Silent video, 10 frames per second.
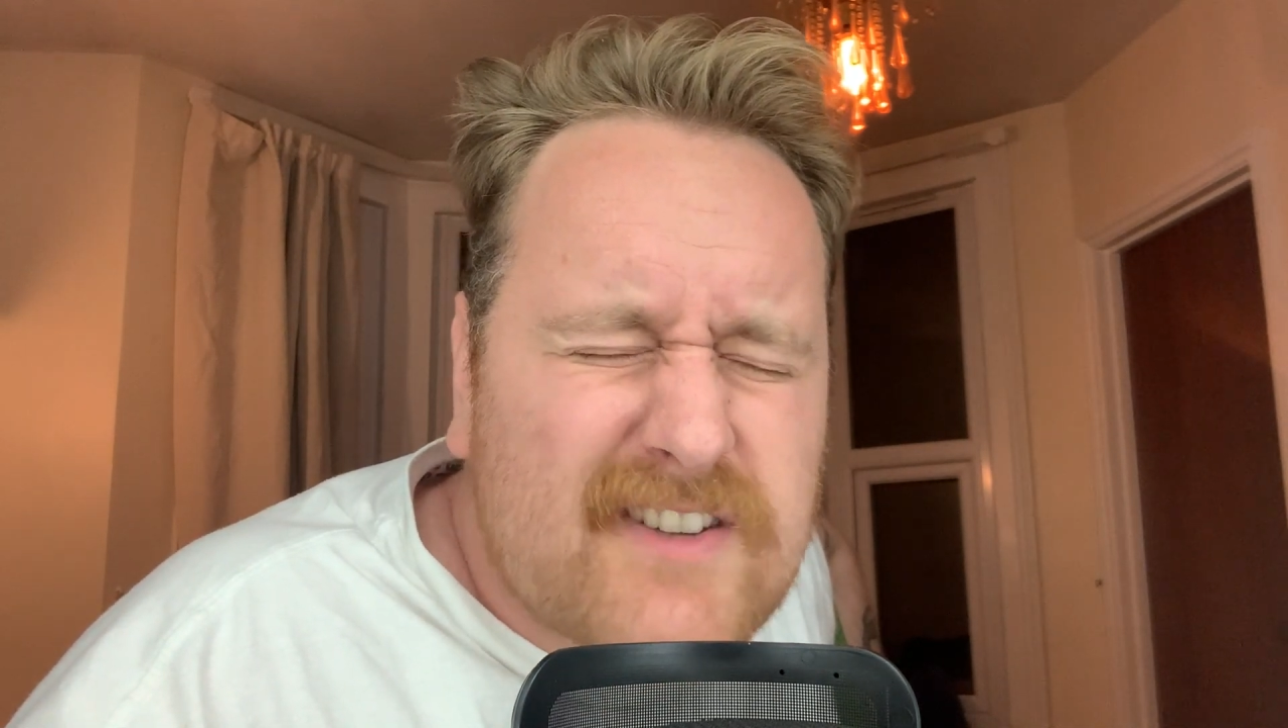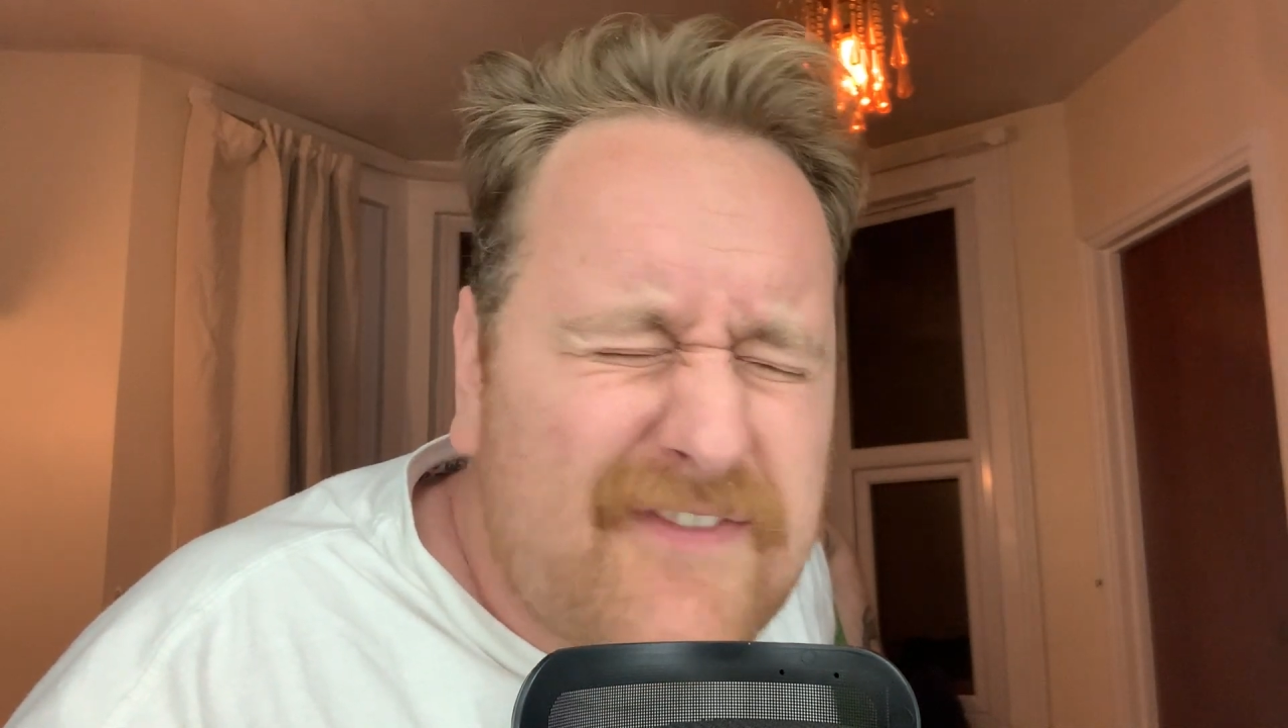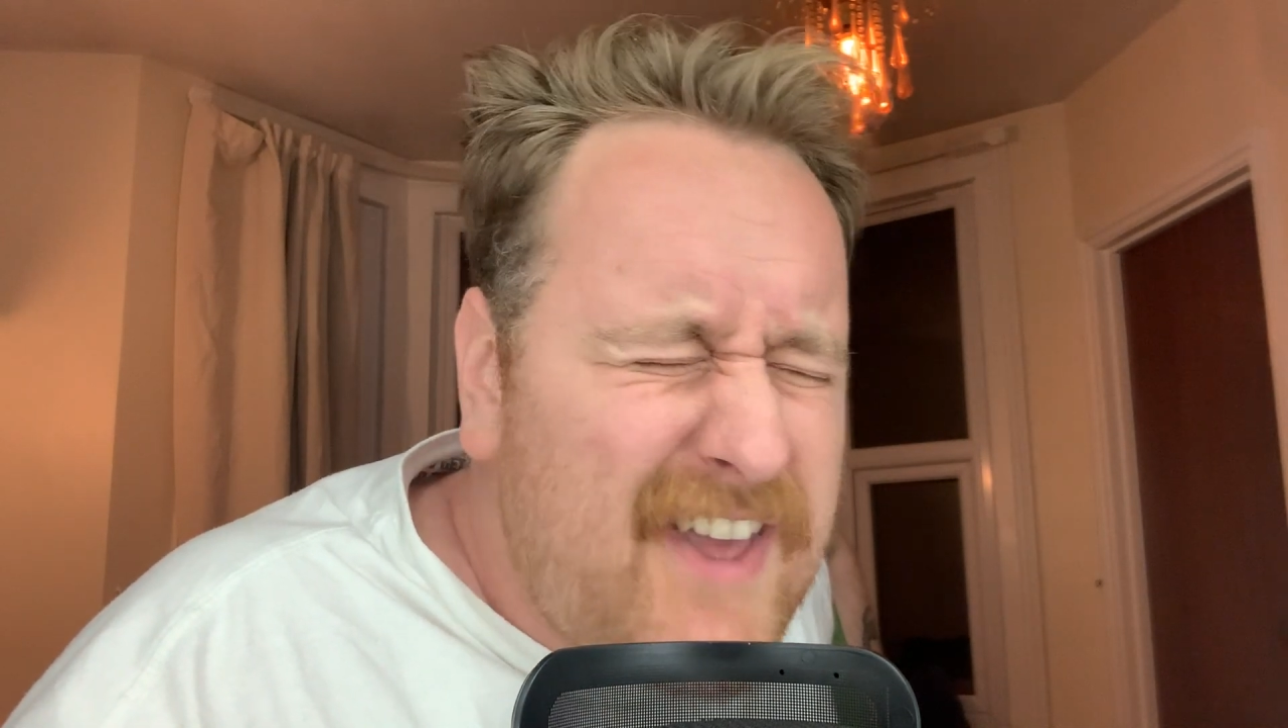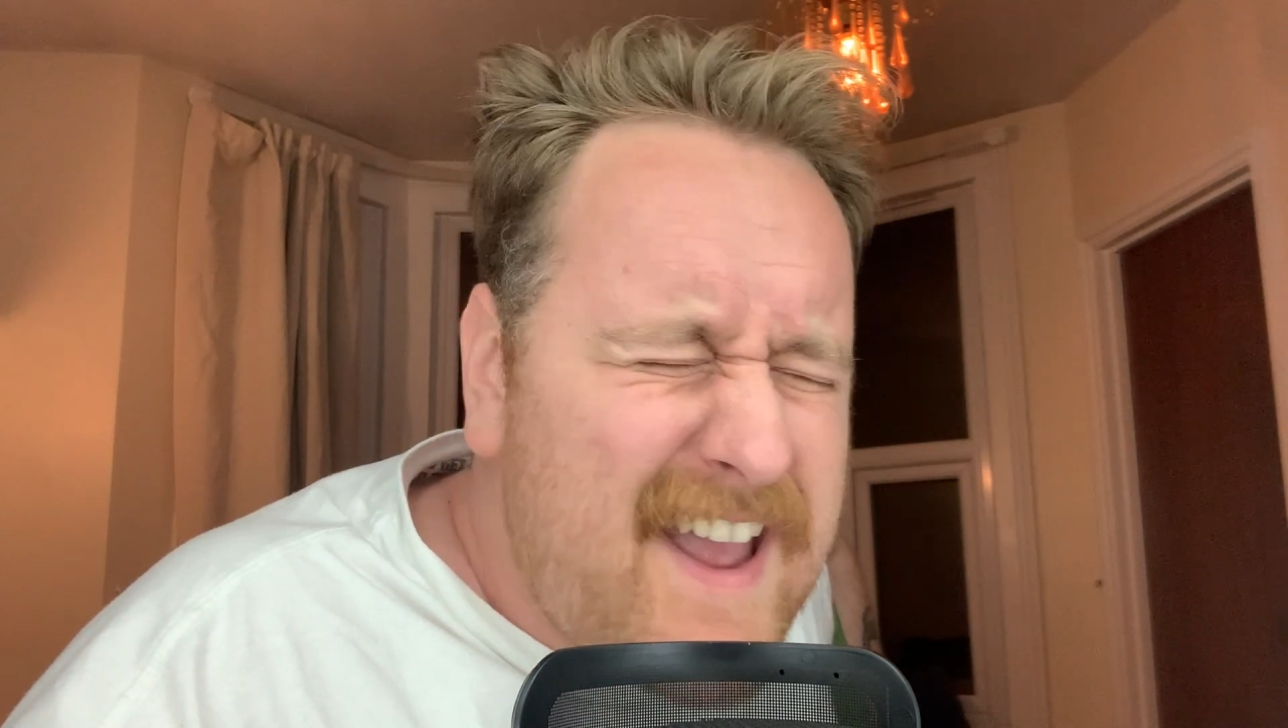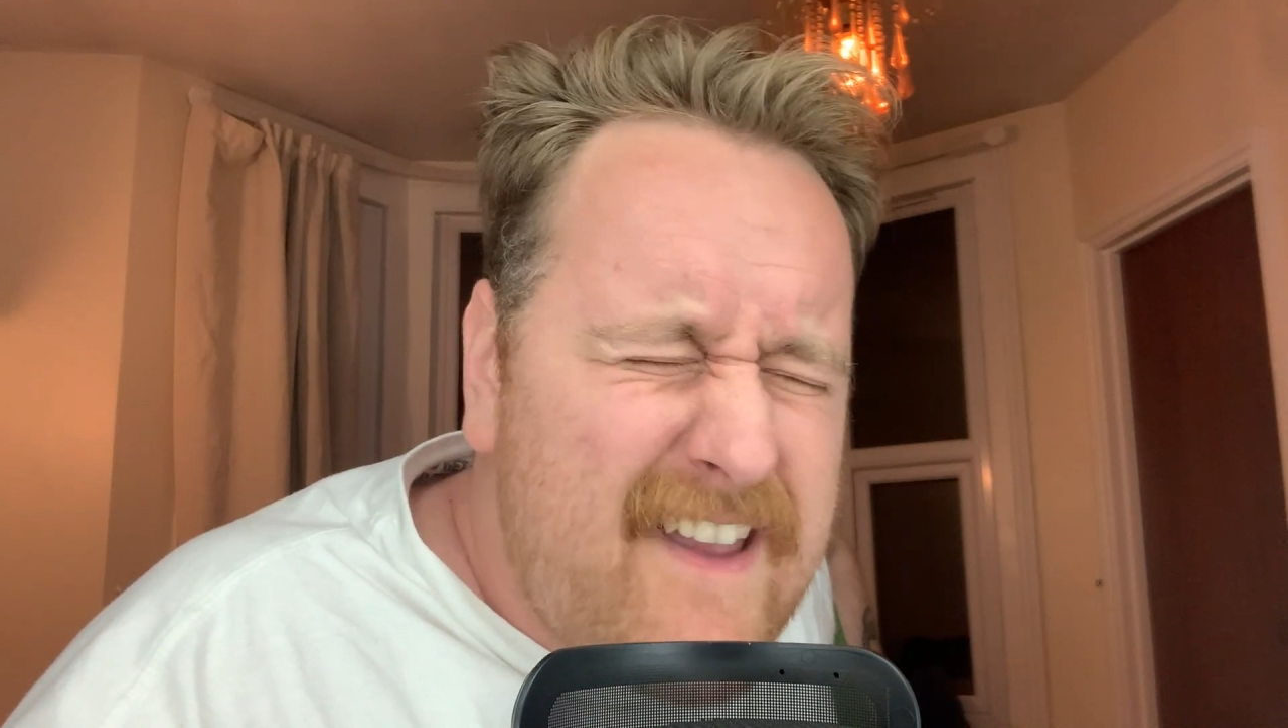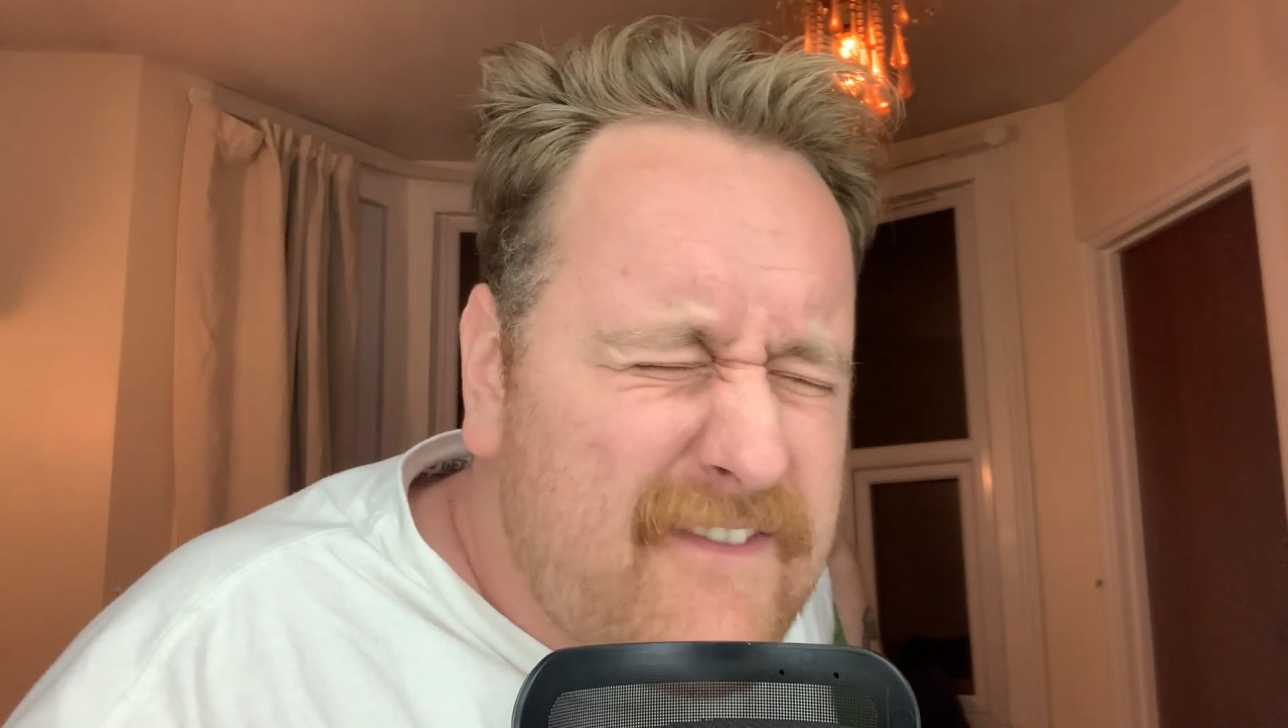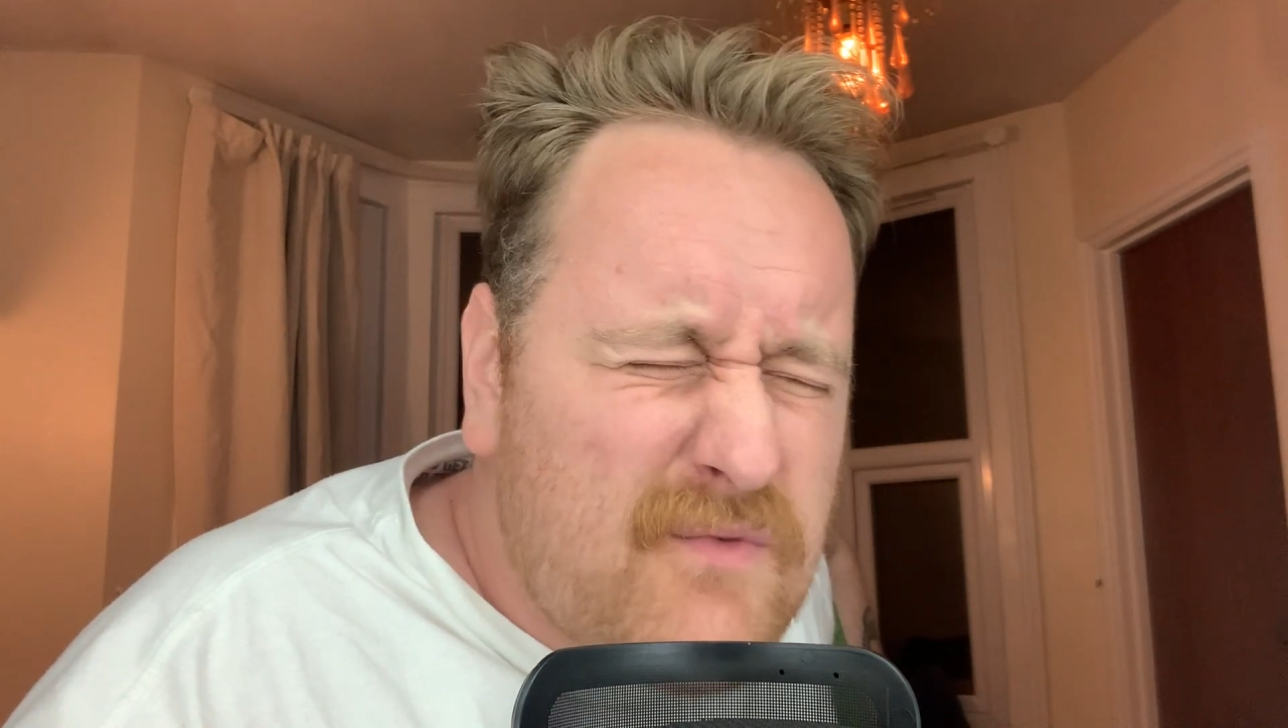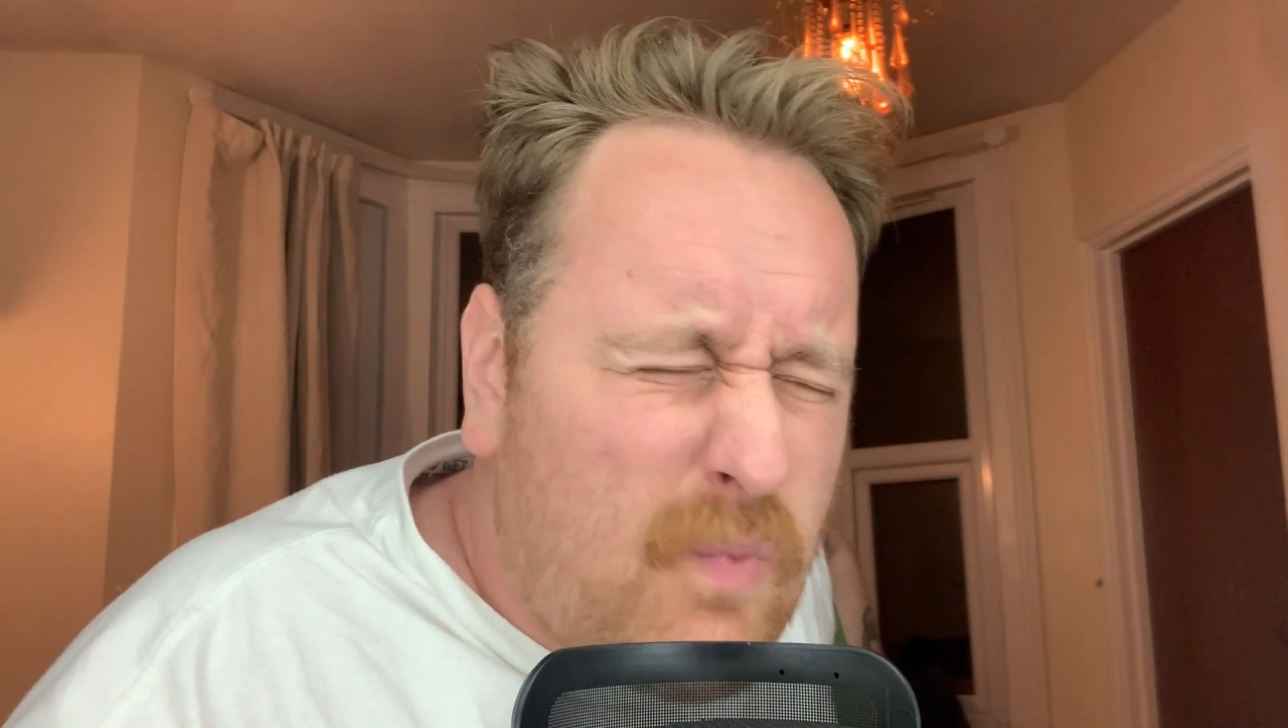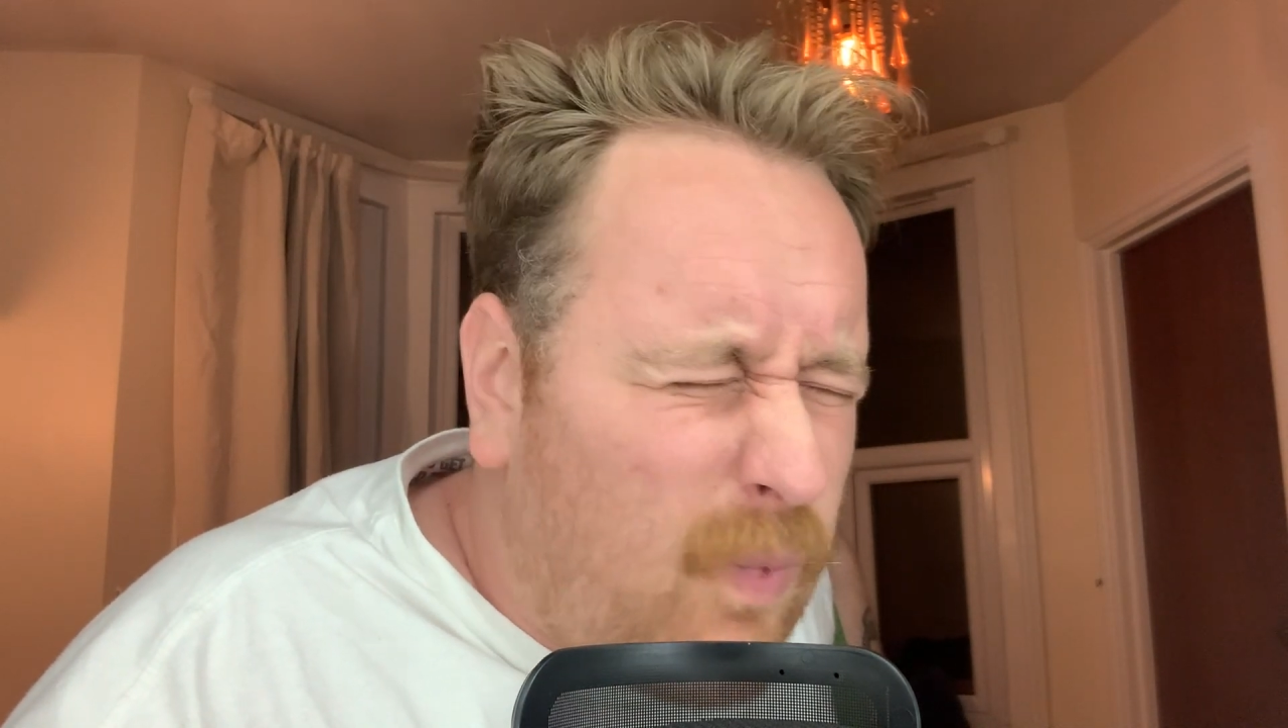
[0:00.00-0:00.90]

Have they even